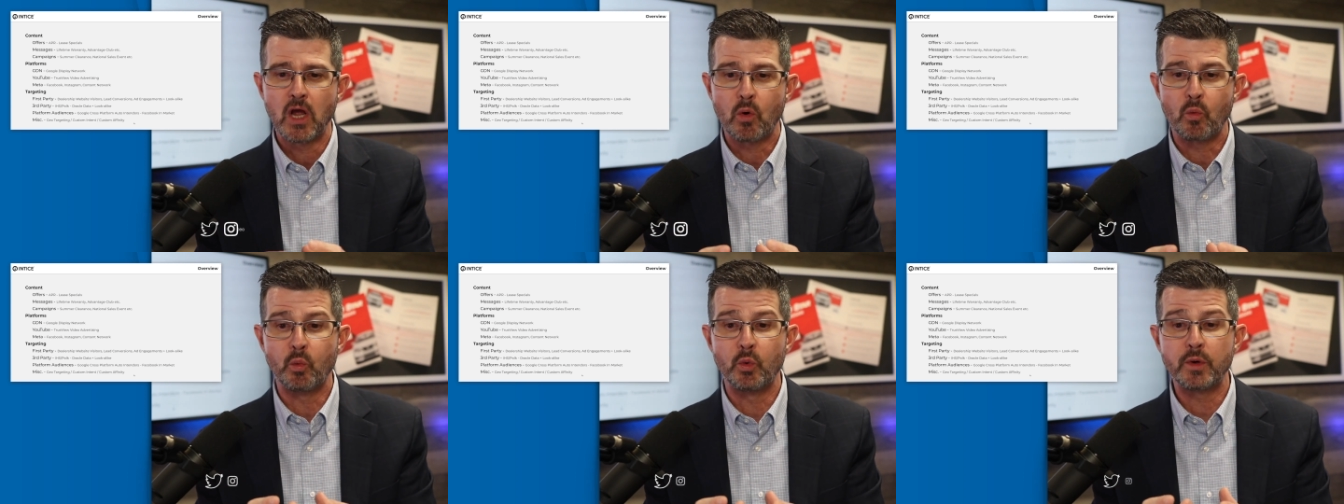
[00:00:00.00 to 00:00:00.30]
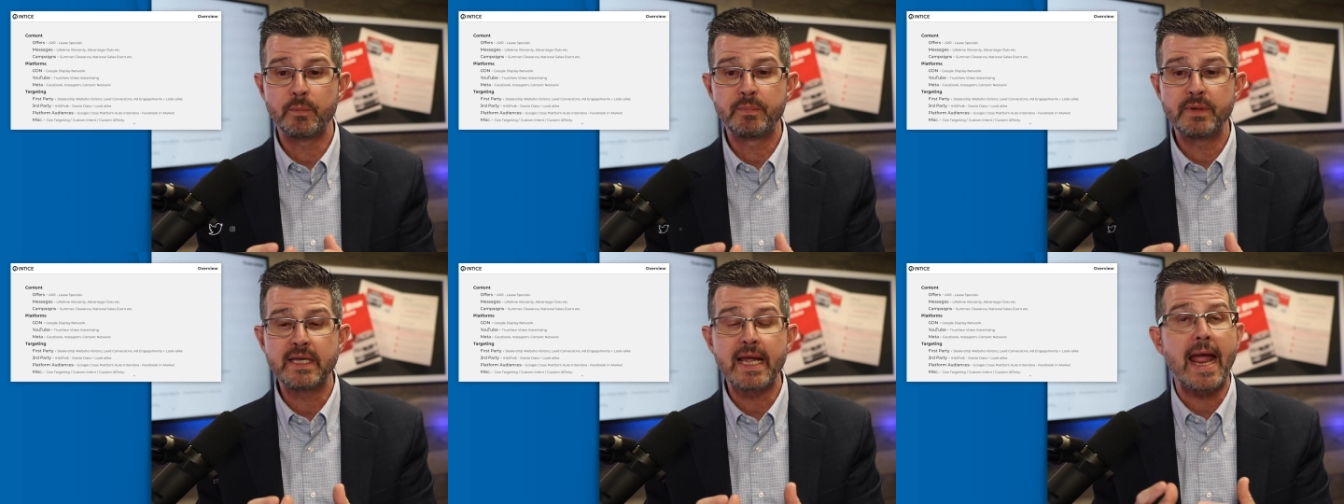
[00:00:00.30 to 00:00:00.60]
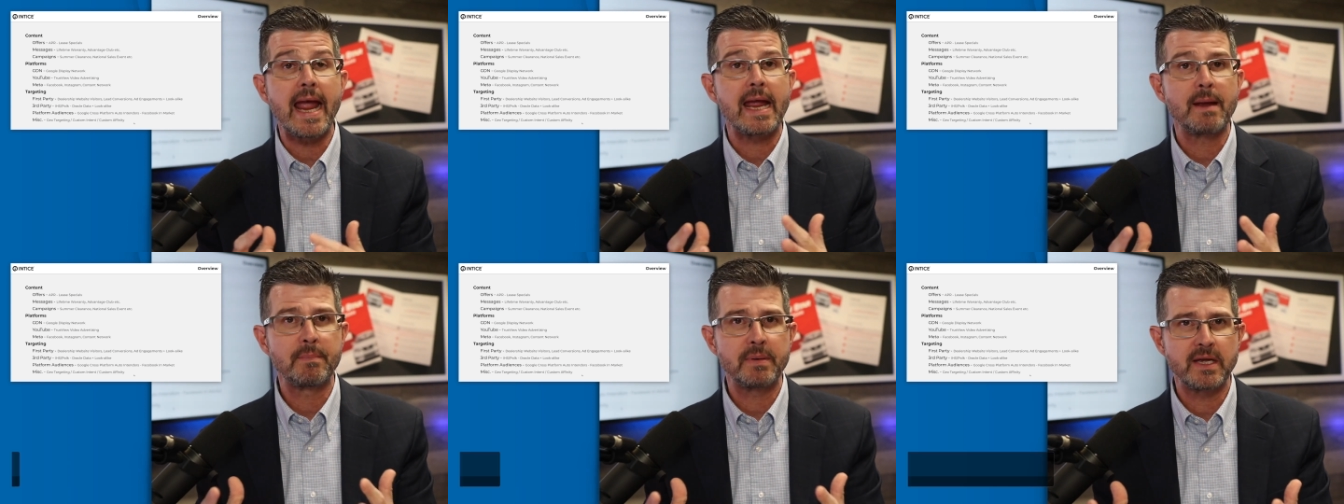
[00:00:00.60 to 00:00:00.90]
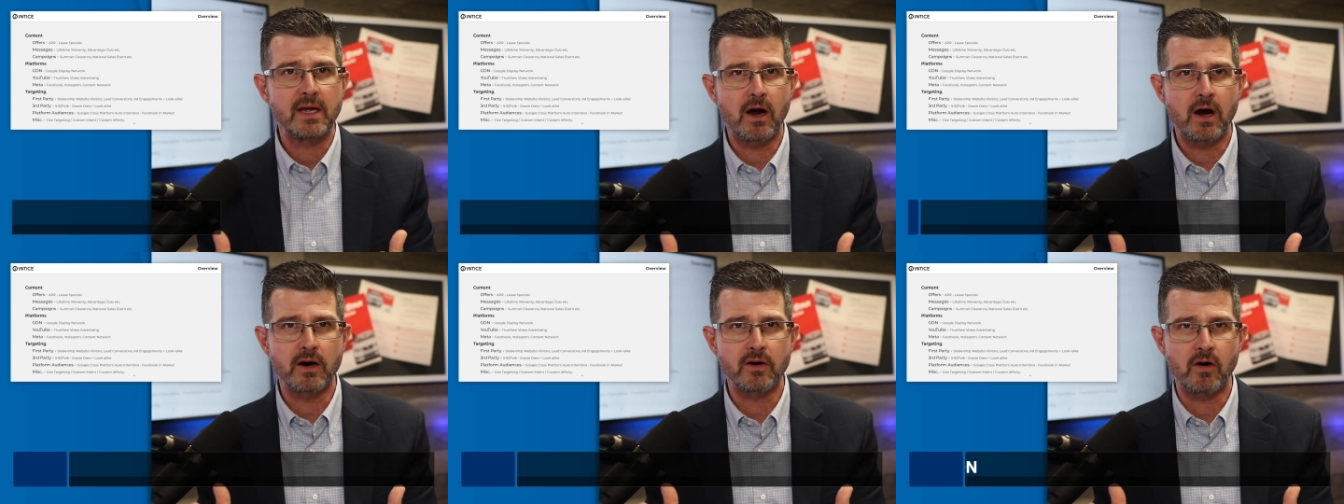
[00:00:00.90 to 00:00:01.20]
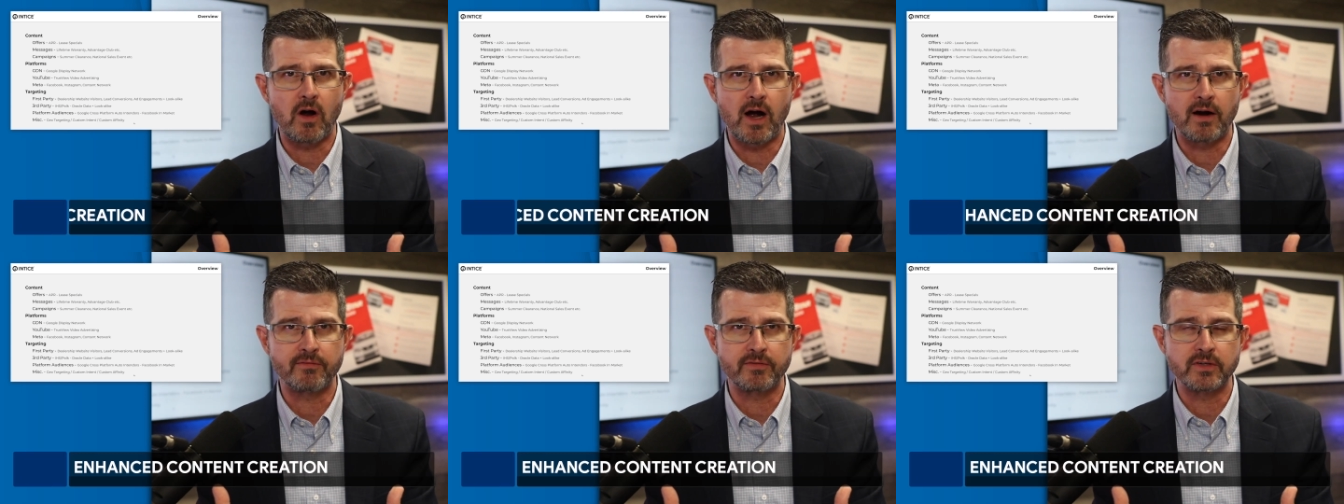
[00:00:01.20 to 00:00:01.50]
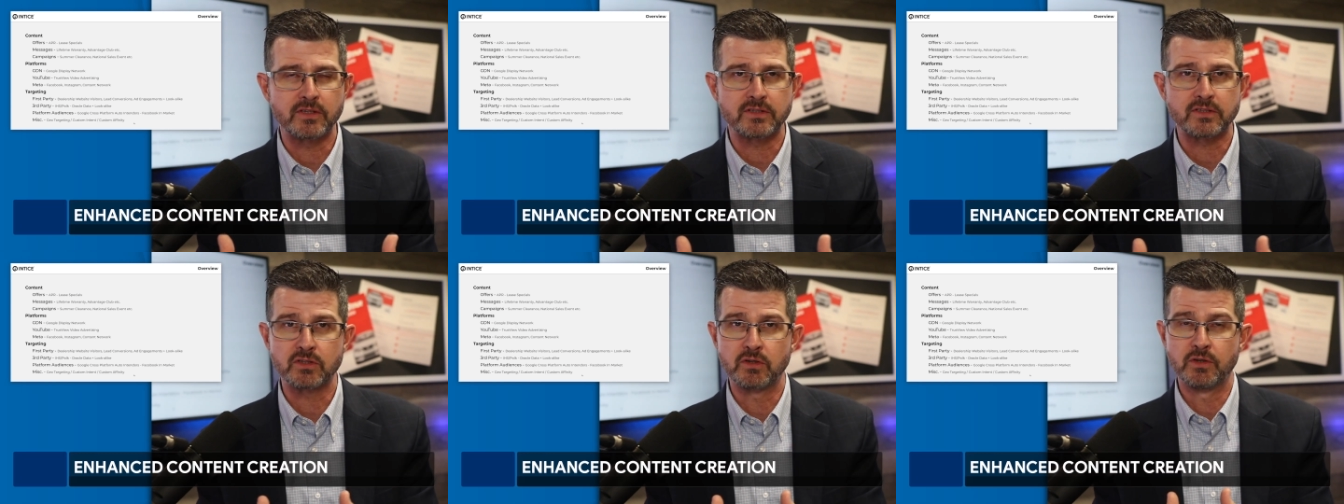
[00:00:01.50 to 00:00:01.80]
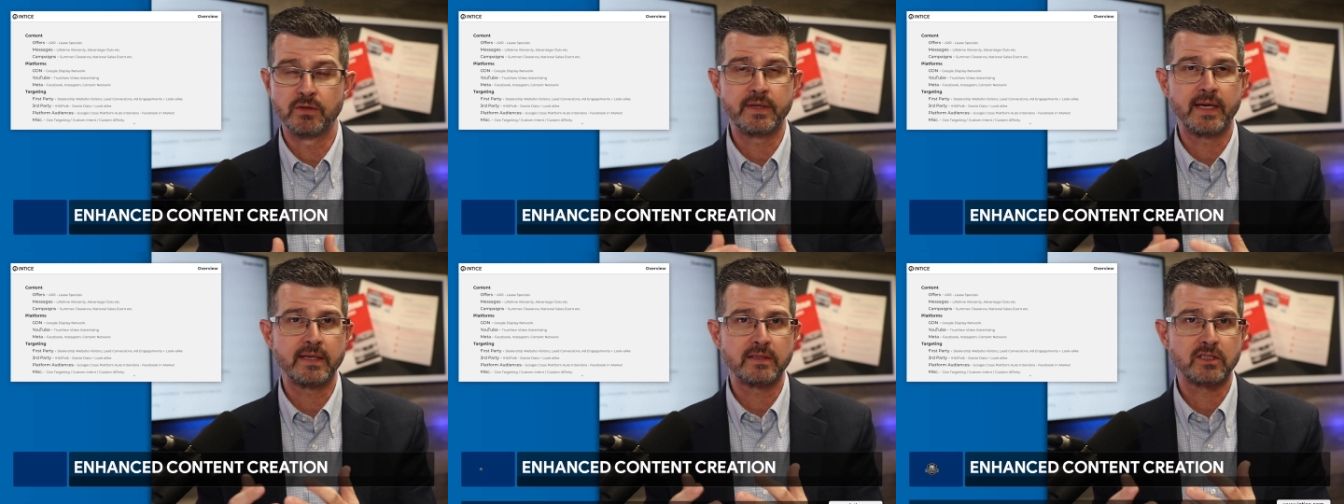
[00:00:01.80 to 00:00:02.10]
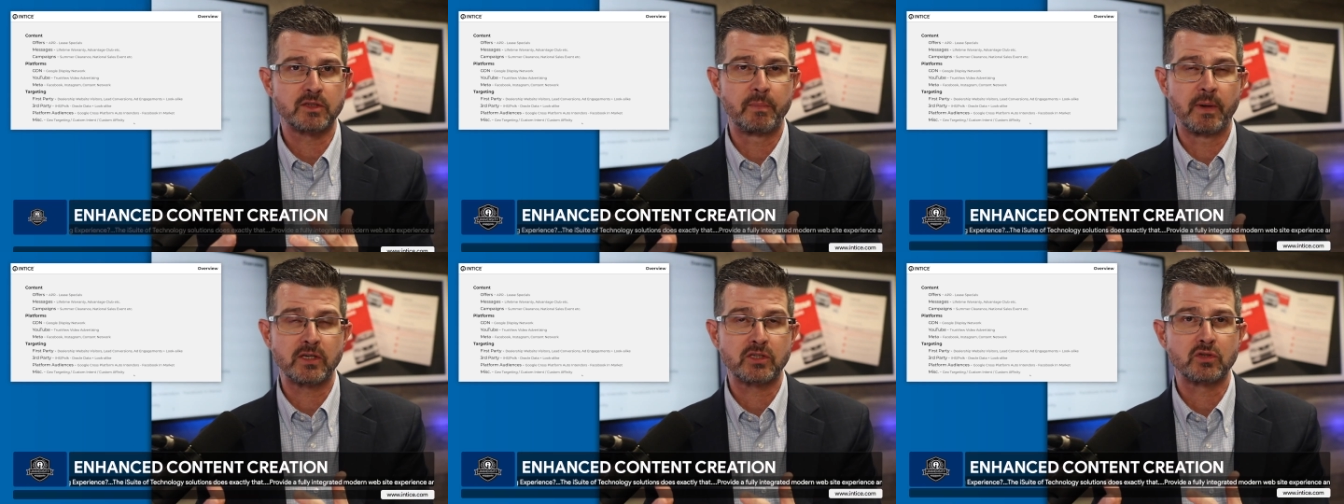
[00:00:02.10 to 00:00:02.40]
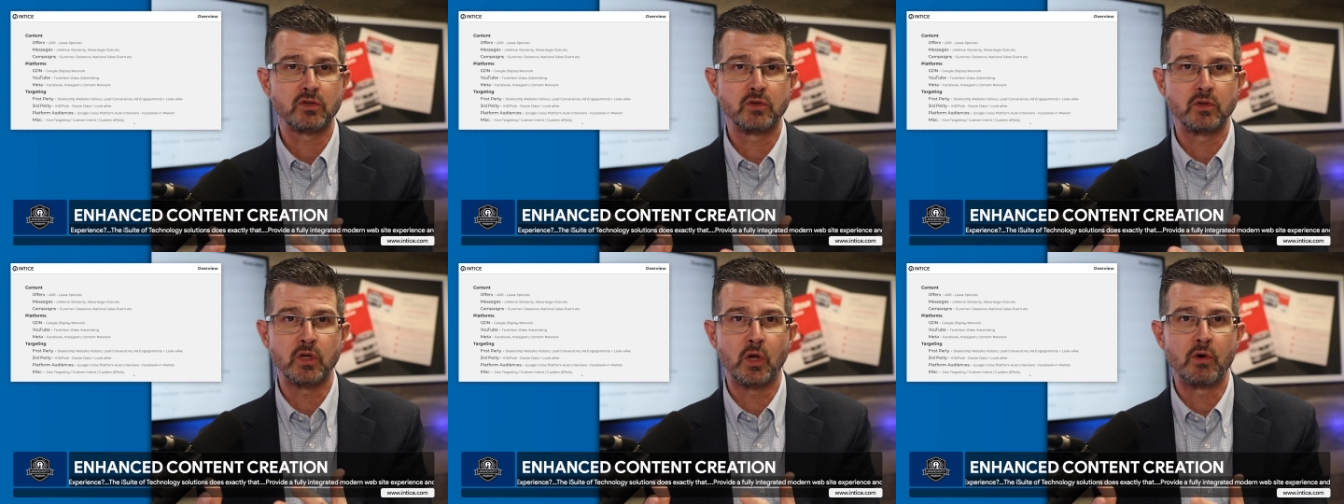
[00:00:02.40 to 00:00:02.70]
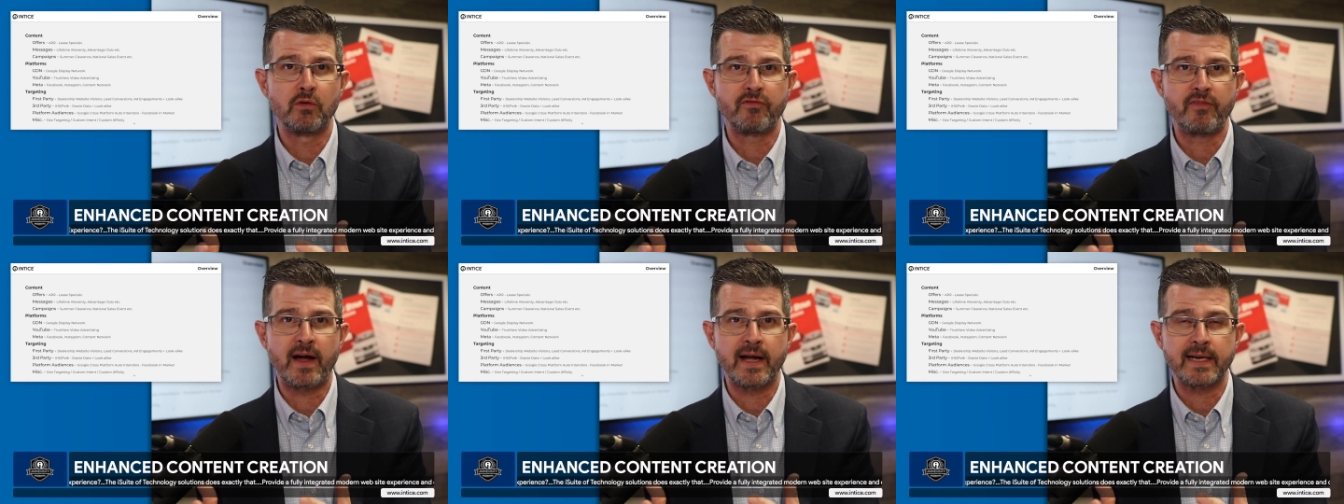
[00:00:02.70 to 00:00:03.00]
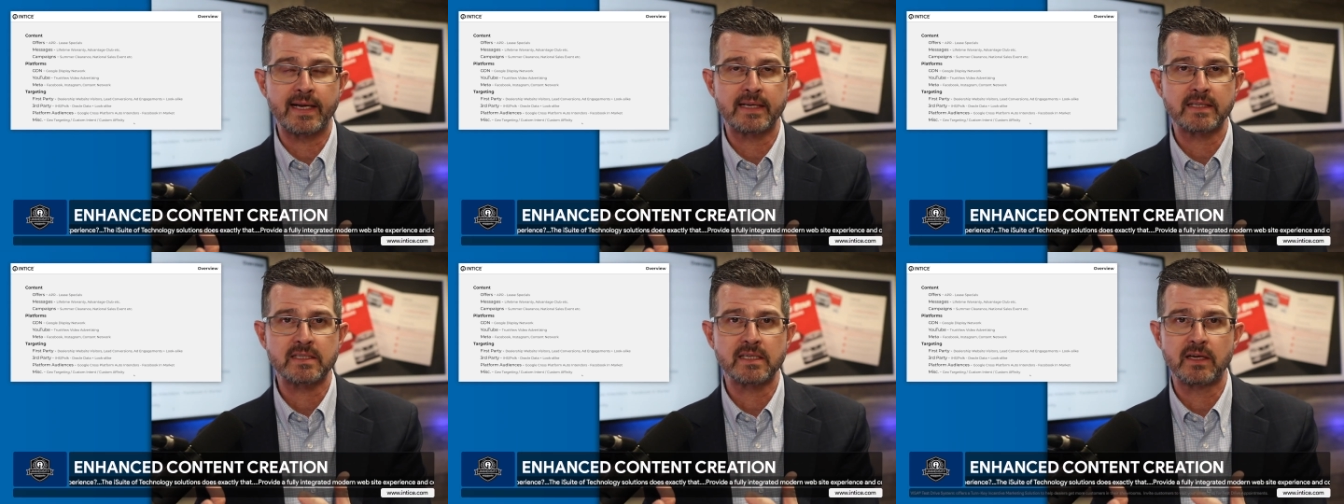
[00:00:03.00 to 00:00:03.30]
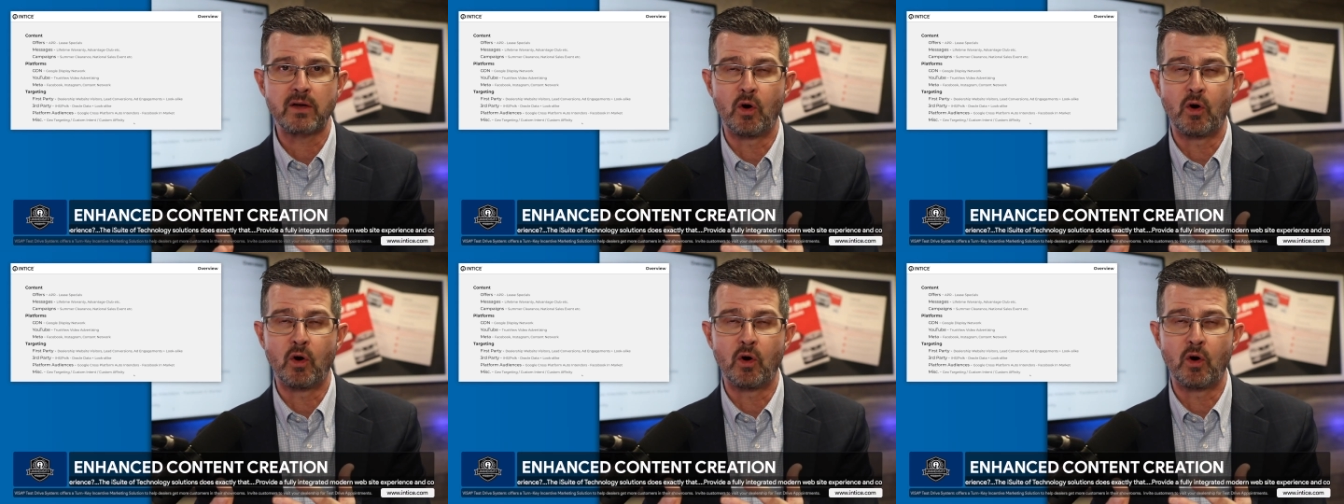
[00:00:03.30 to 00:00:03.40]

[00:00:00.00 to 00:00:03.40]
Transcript: would be APR offers. So you got special low financing.